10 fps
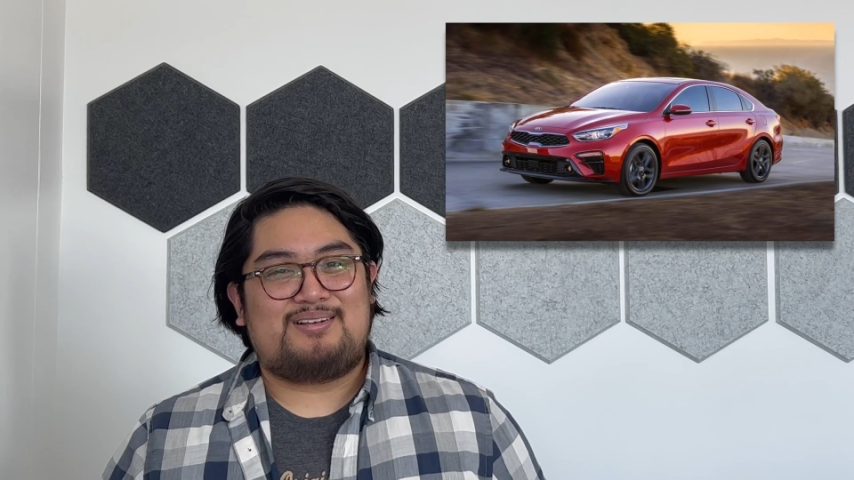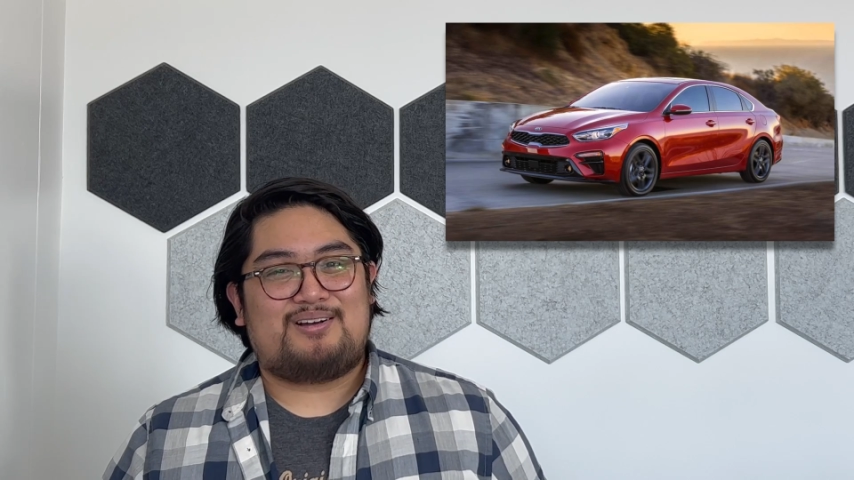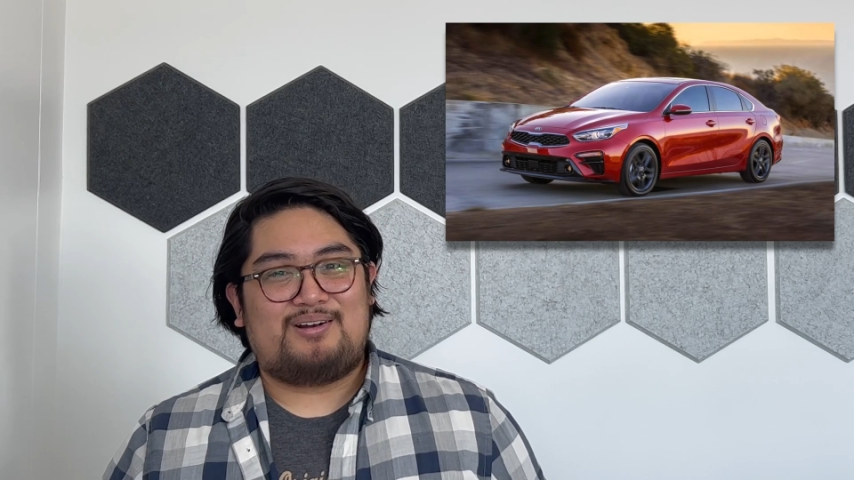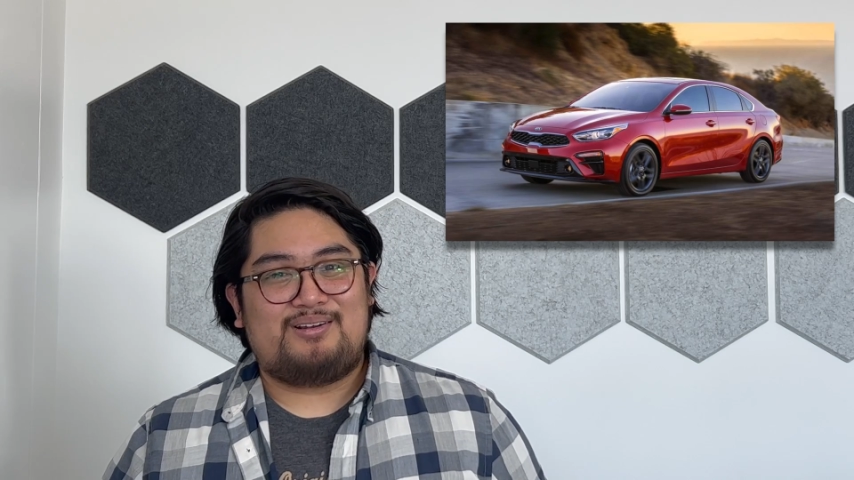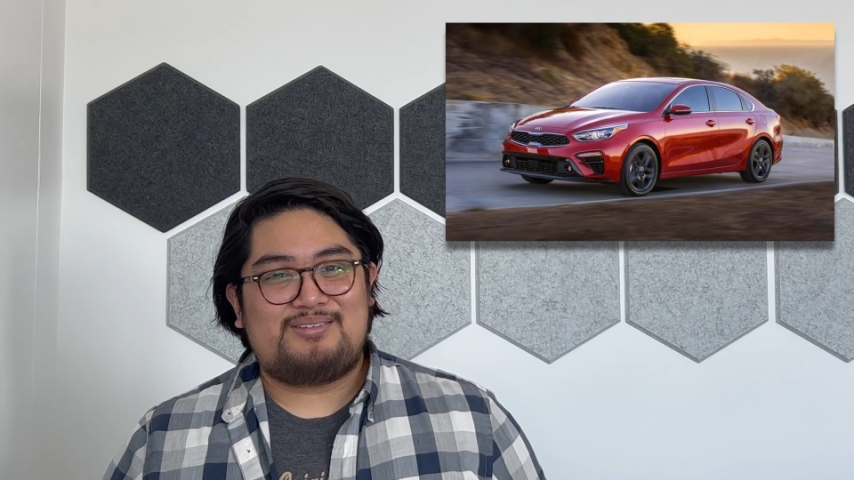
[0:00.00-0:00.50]

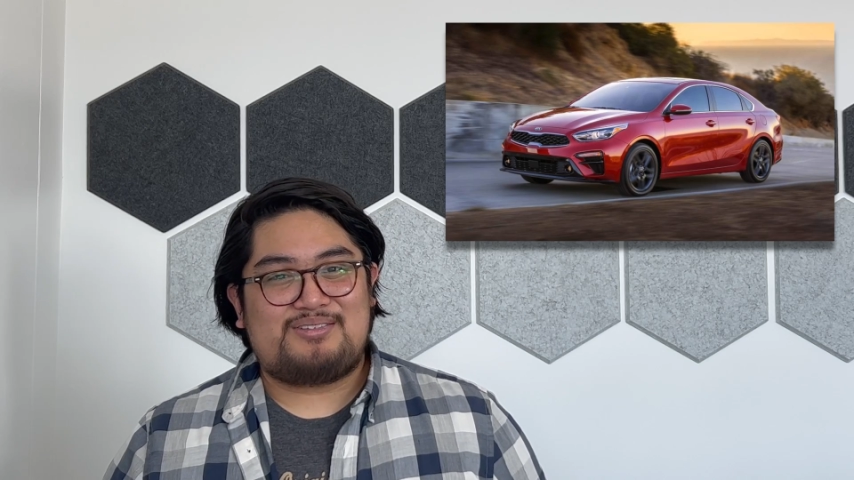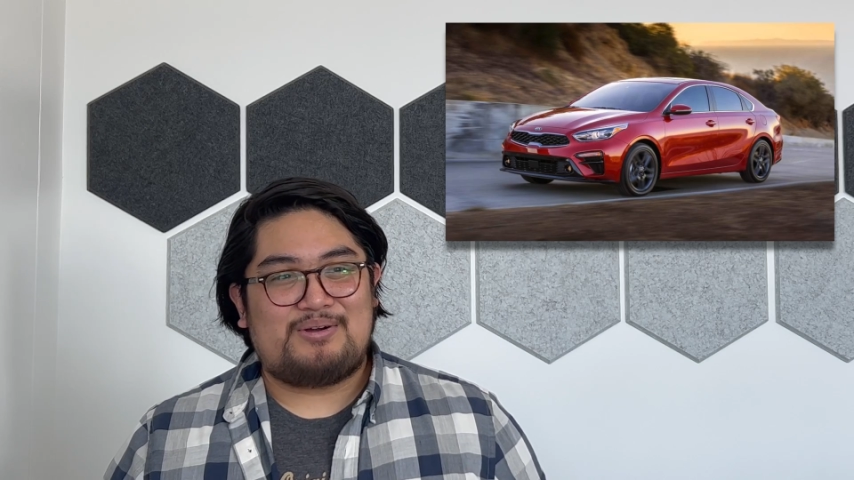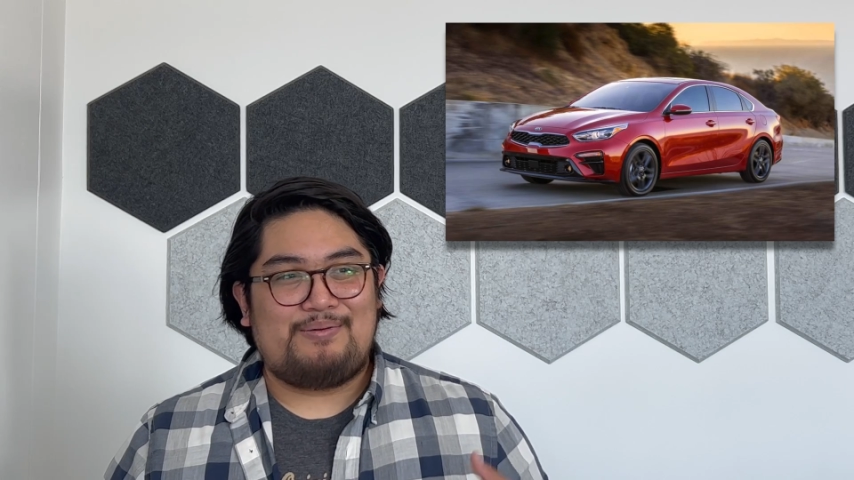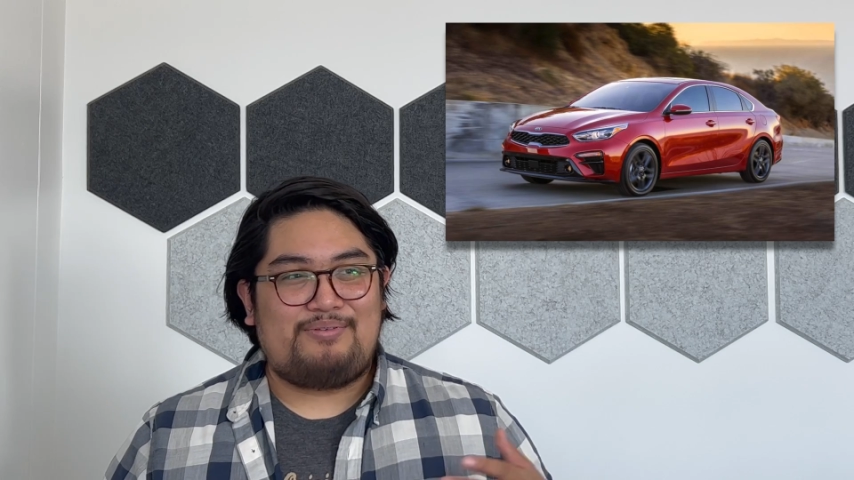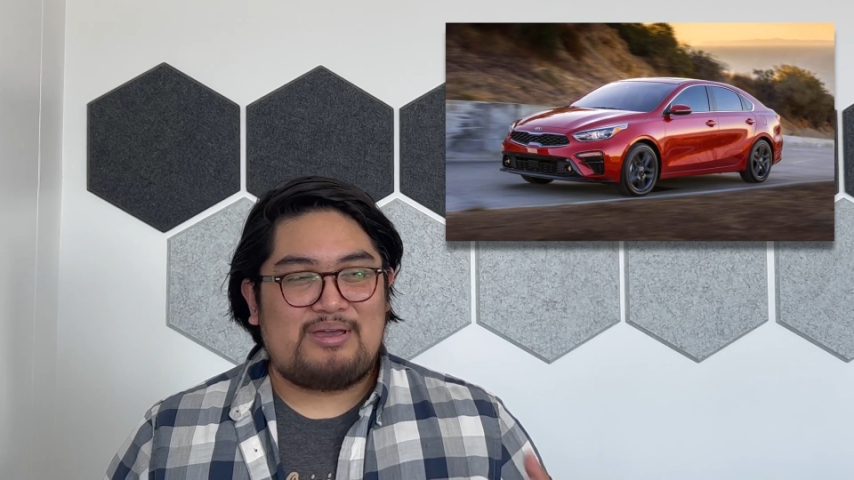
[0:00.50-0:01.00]
cars.
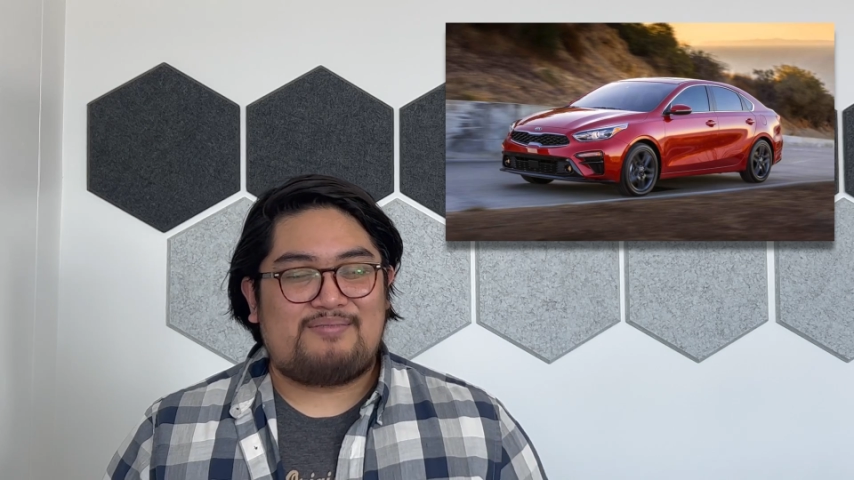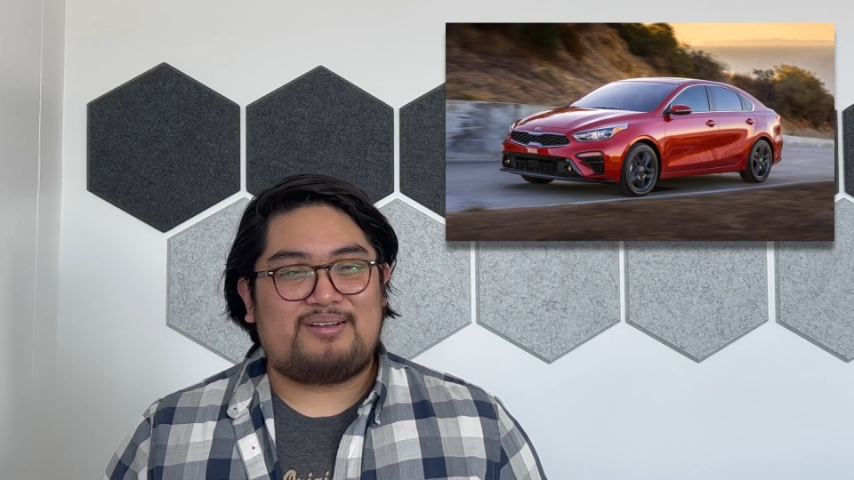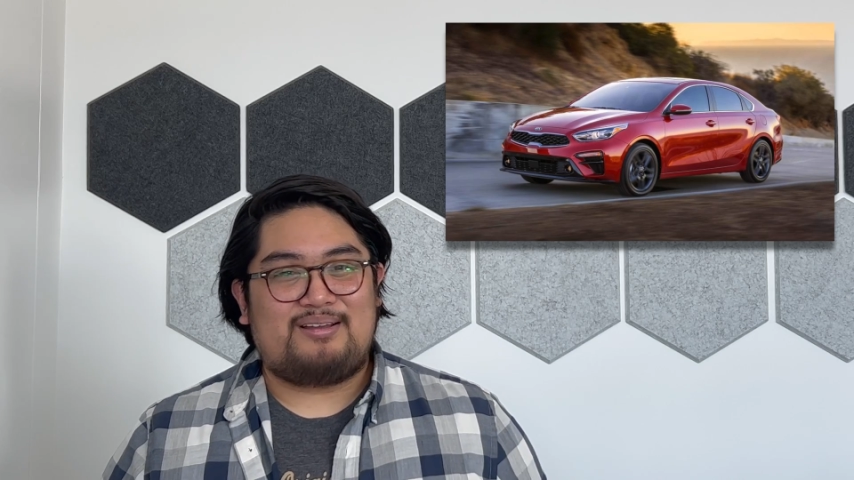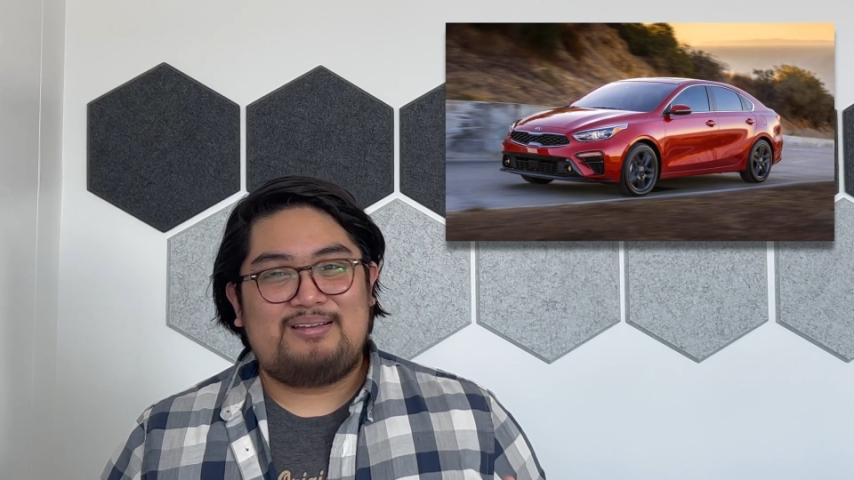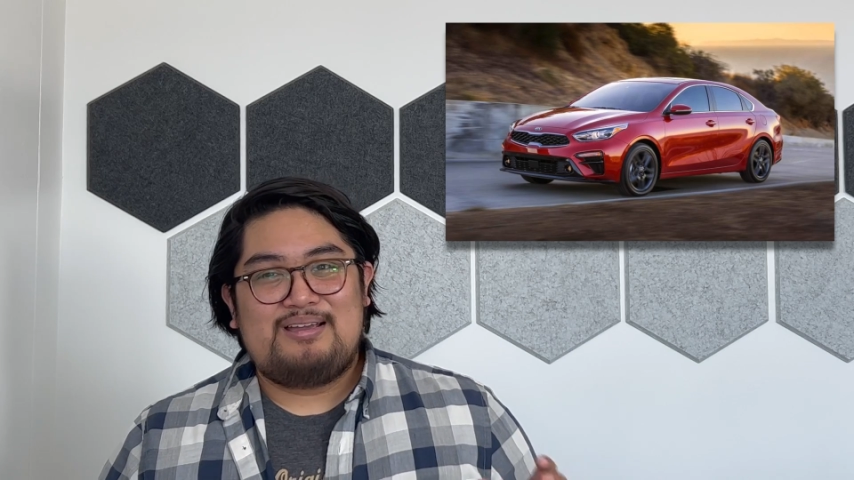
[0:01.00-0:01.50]
So if you have a